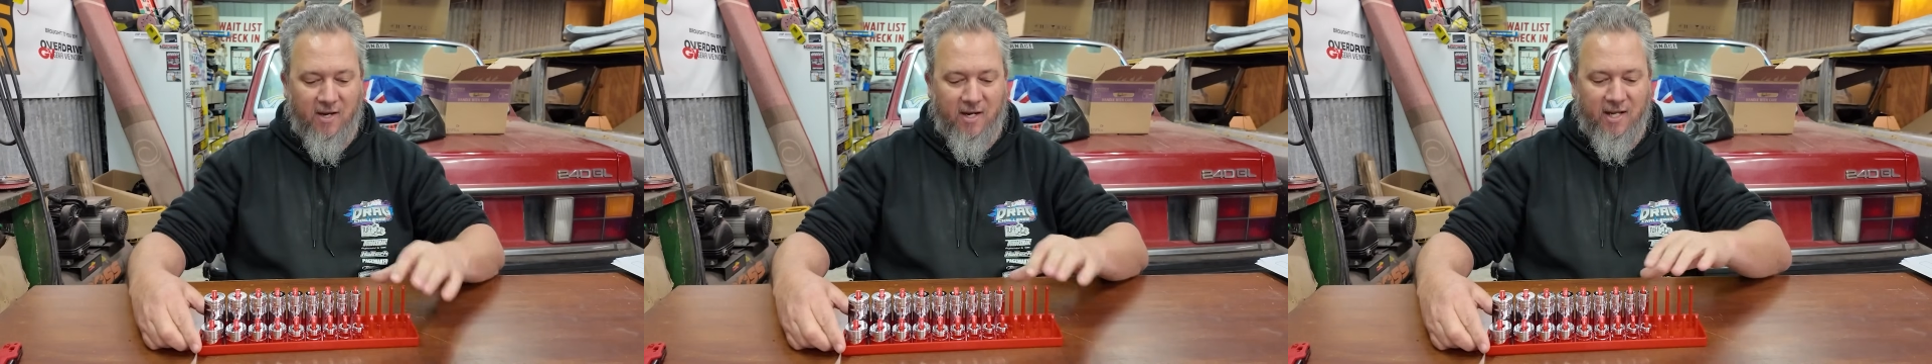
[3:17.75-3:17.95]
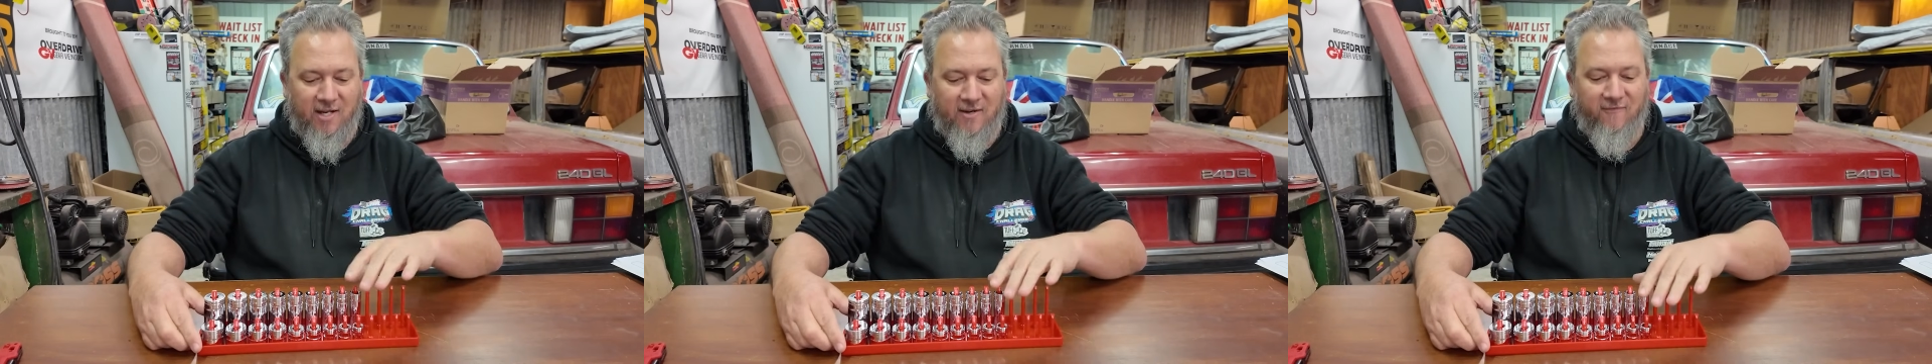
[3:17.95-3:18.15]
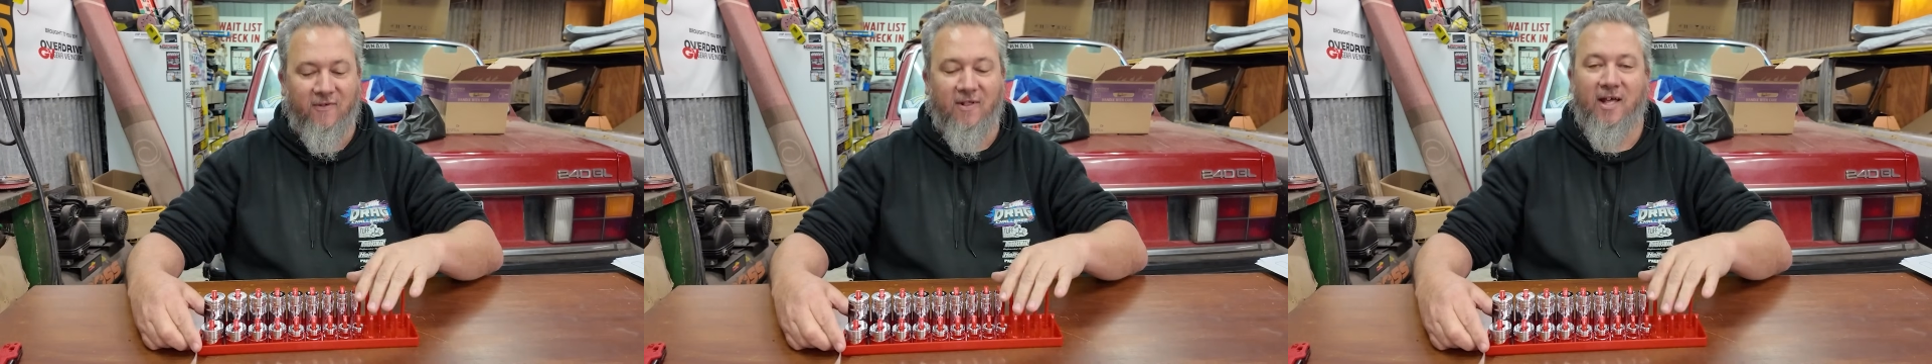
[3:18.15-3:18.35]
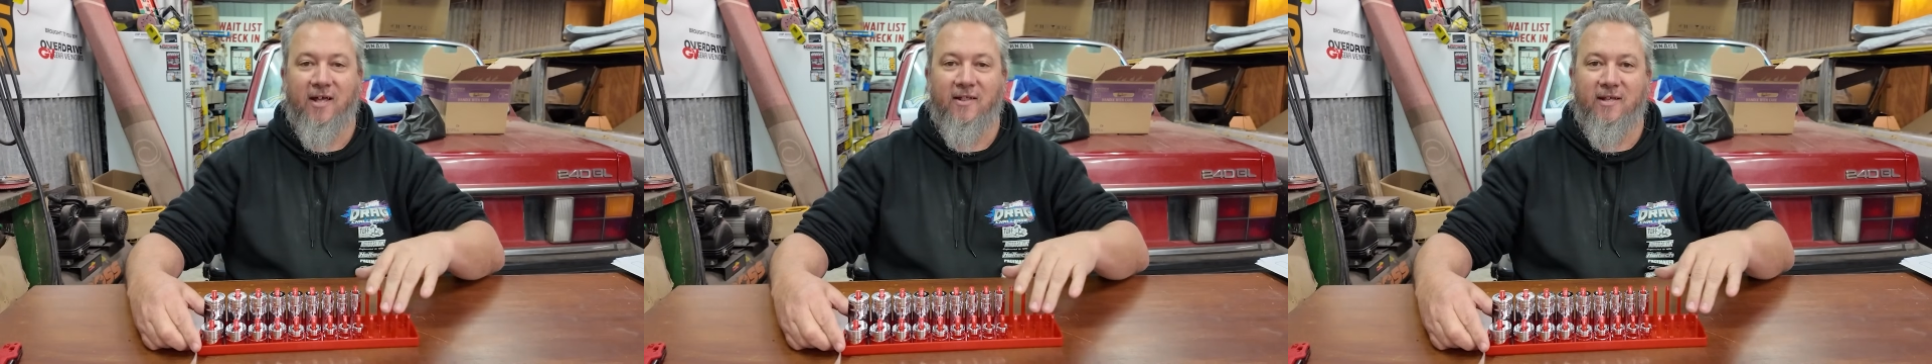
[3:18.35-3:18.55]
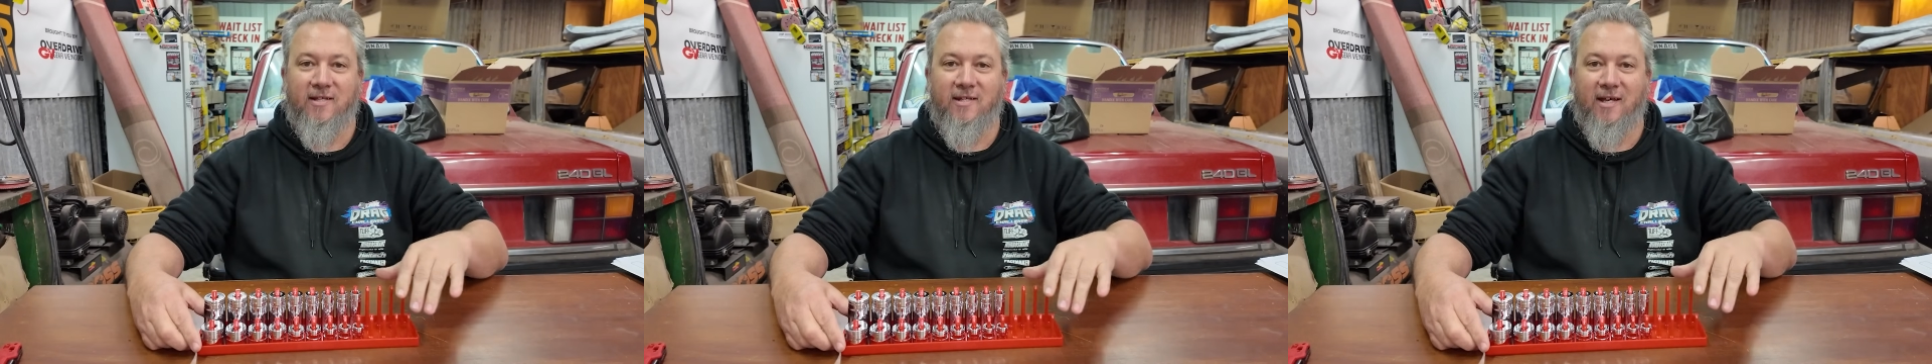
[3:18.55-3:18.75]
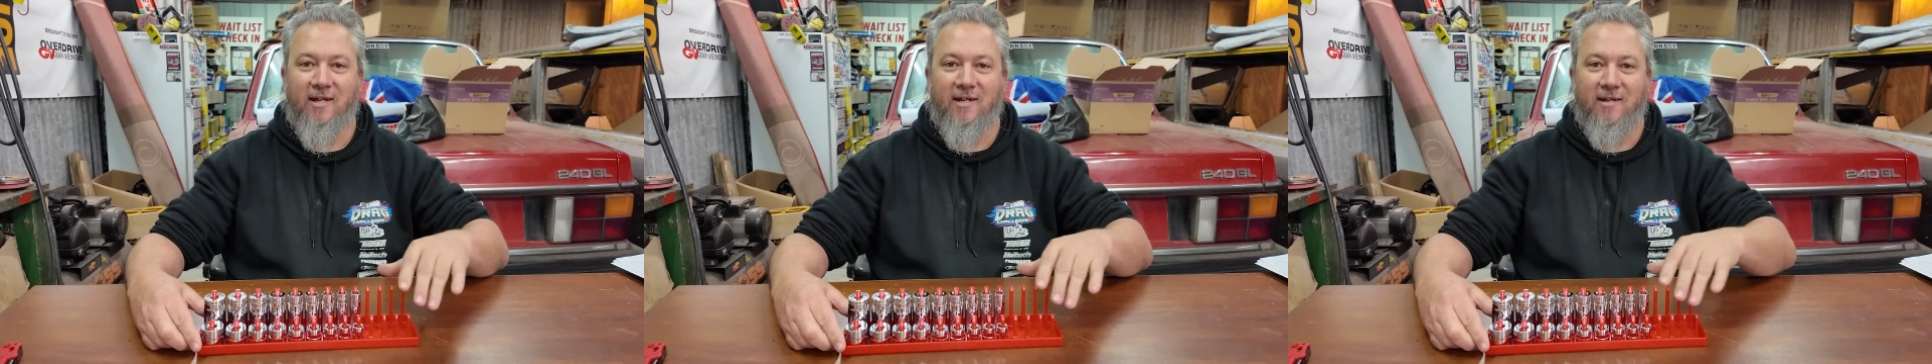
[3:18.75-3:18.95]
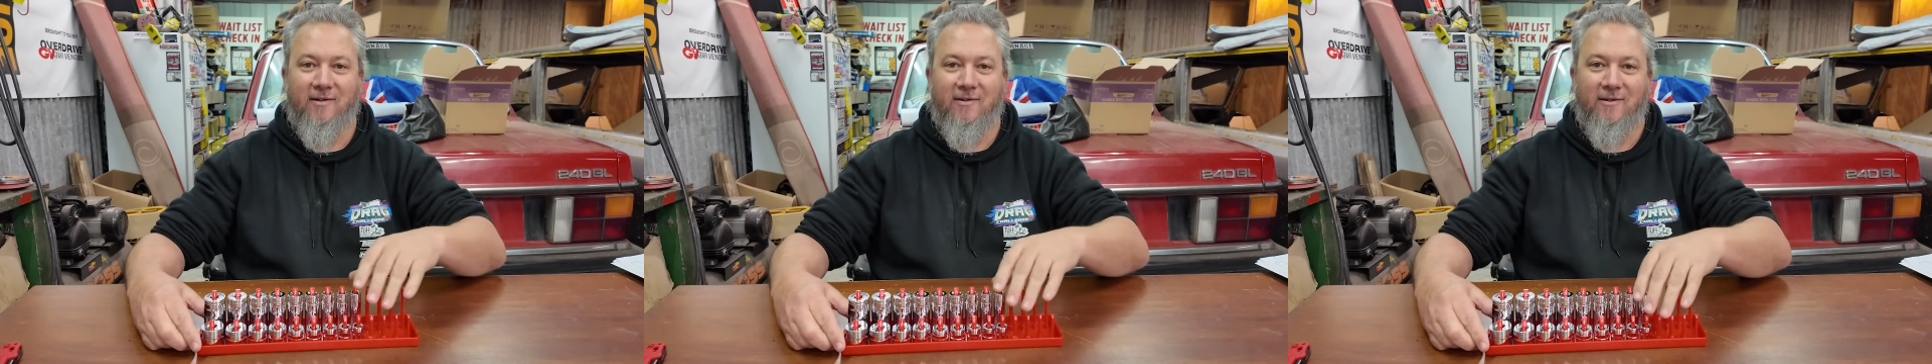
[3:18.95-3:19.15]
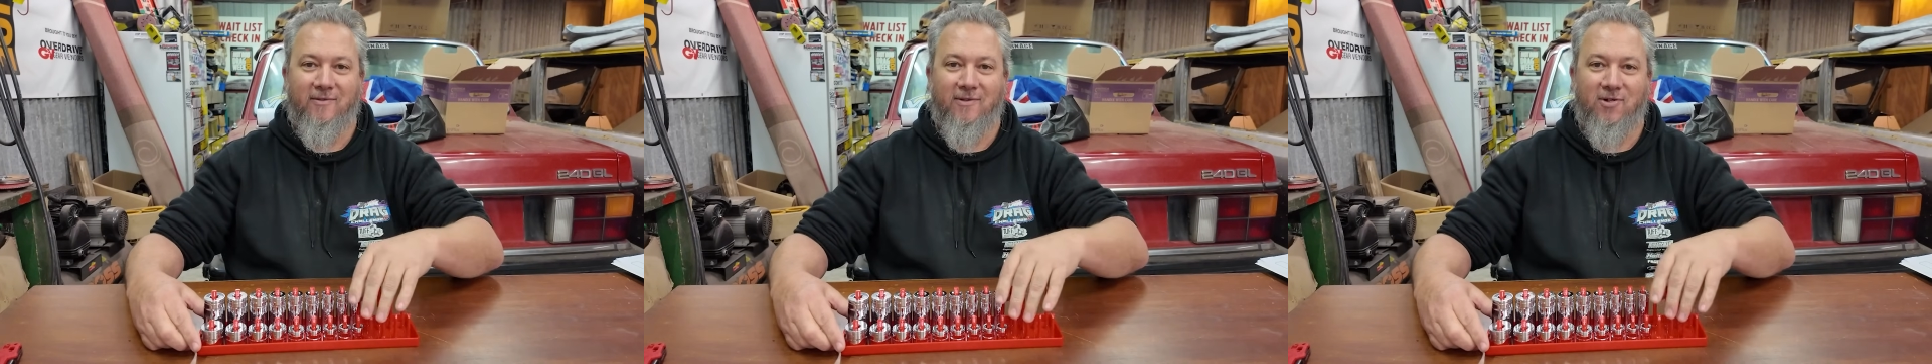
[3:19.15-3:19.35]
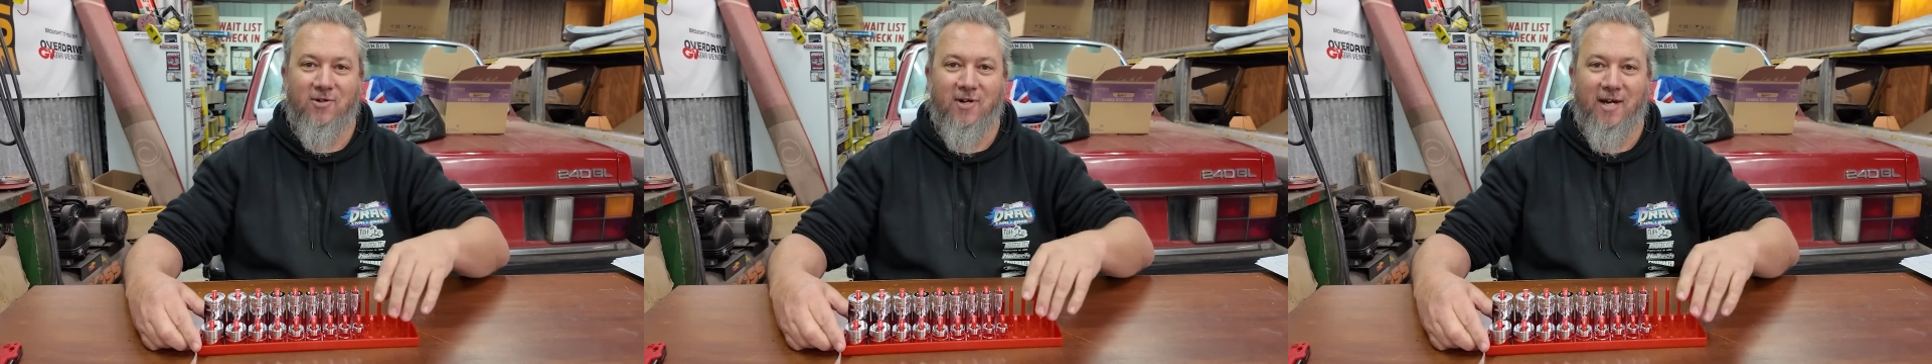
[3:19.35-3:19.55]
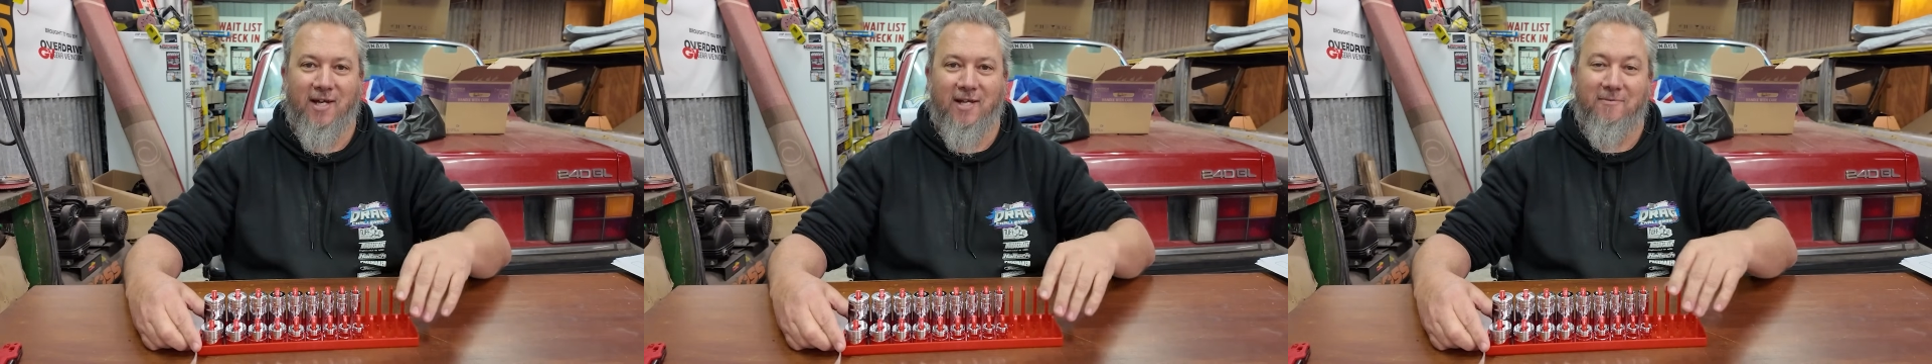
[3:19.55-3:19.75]
I need to fill out this end of the
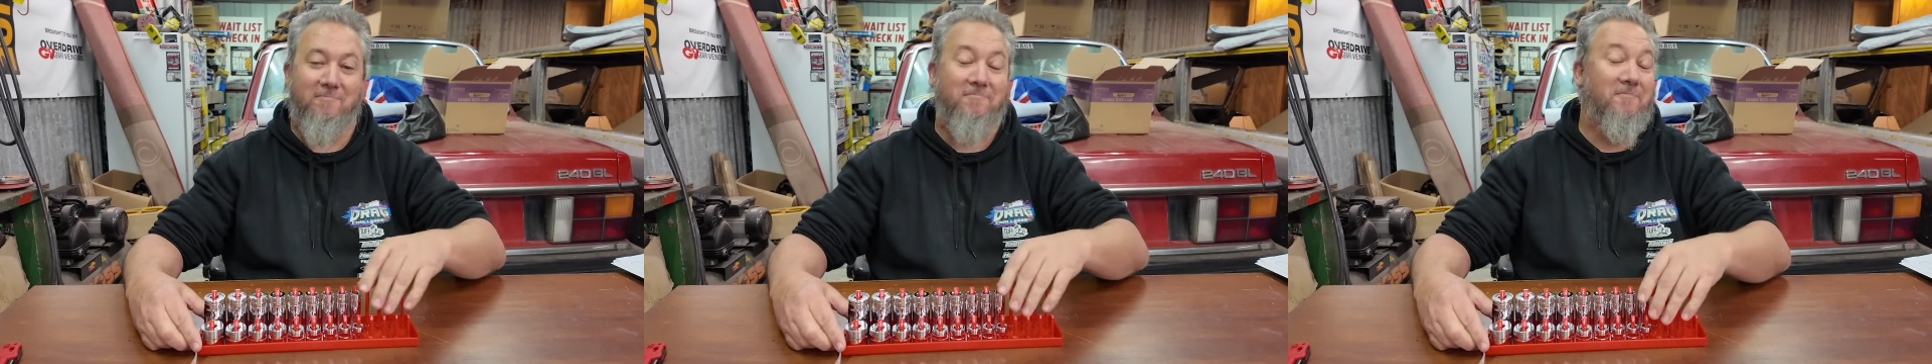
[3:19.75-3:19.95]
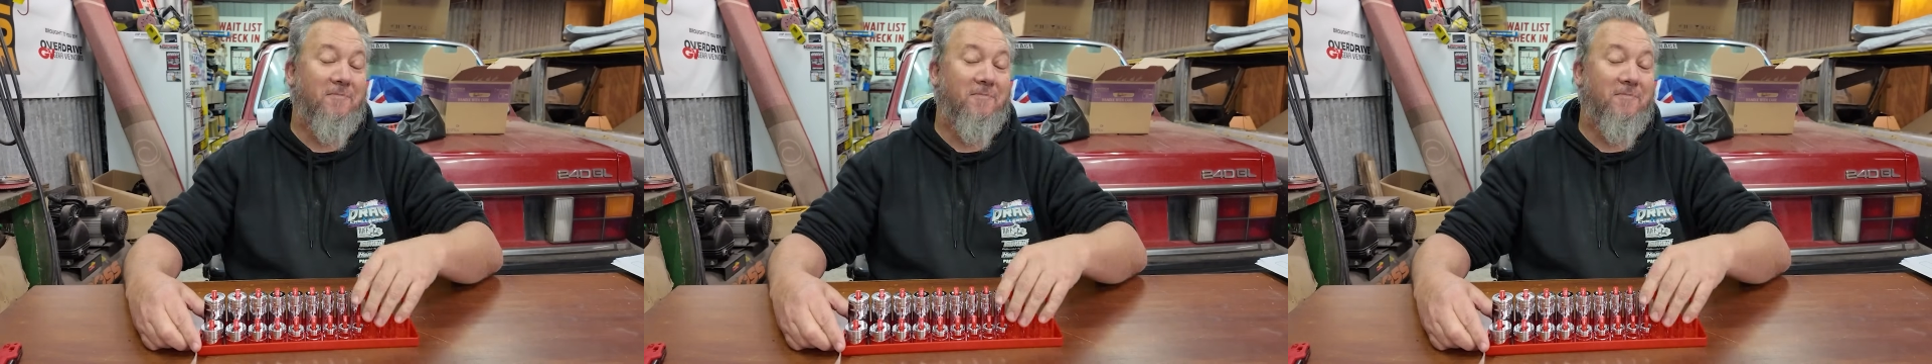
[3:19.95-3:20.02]
tray.